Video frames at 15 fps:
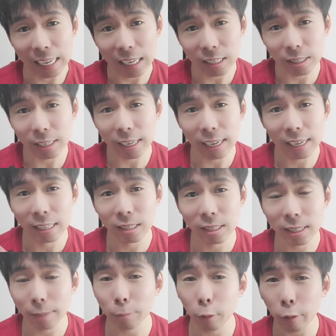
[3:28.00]
easy and
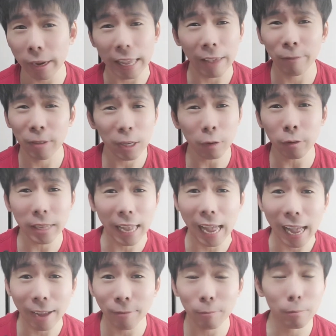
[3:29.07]
simple way, if you don't
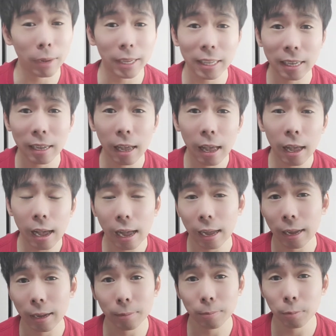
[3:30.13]
have money
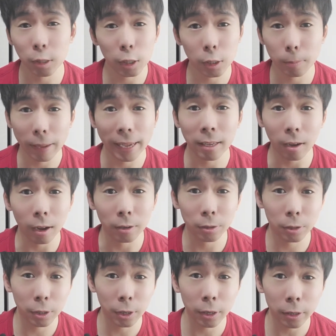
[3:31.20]
to spend
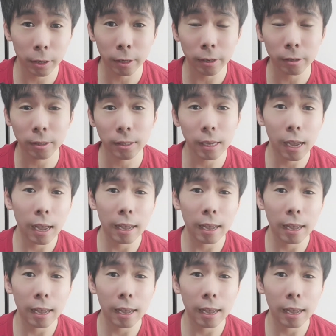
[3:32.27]
on tutors